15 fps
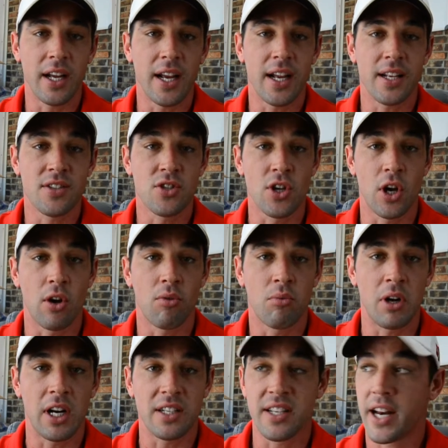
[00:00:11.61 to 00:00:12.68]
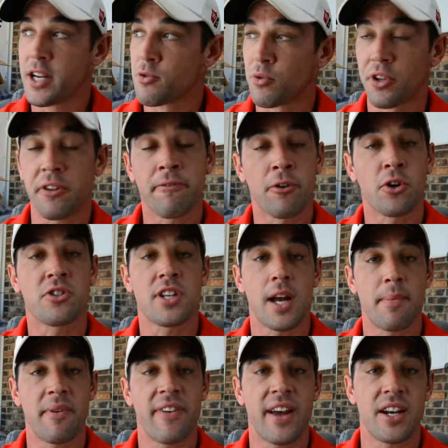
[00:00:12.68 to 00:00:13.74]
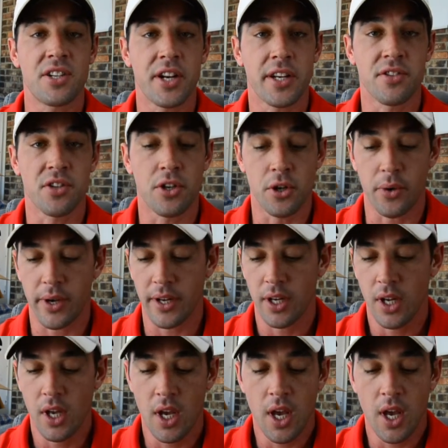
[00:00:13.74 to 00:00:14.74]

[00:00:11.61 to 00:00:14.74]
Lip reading: and so today's really the first time I've had a chance to do it.